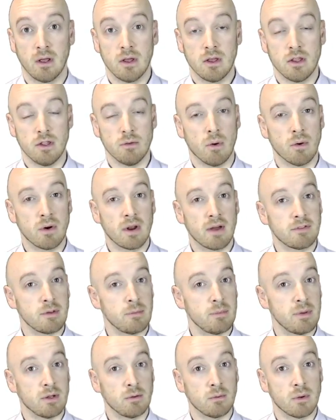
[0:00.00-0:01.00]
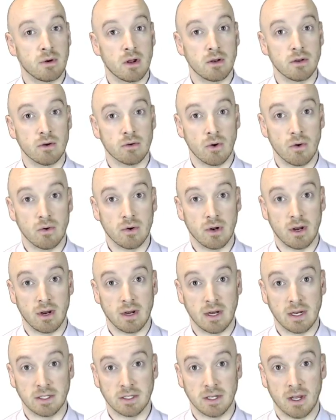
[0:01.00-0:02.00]
You won't have to build one on your own on
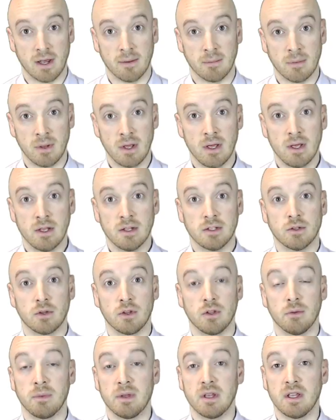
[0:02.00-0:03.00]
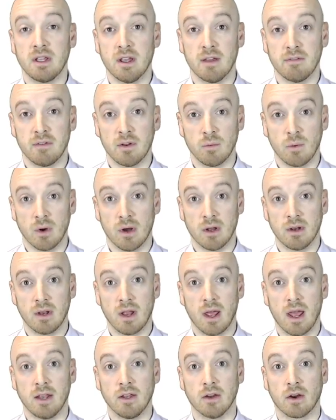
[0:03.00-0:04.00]
an exam. So you'll be given one
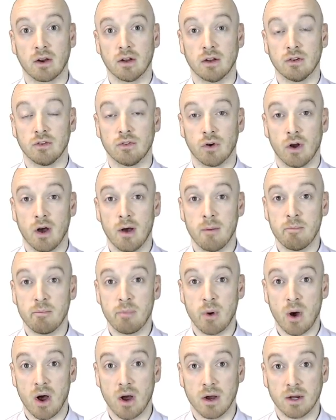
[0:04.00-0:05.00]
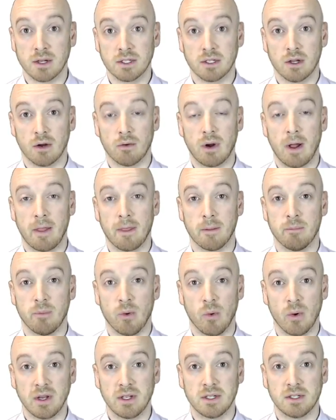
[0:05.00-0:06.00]
and you're going to draw a box around the
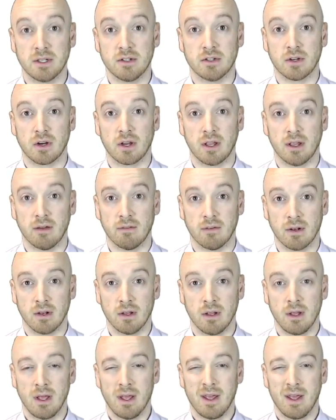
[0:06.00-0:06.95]
points that you're given.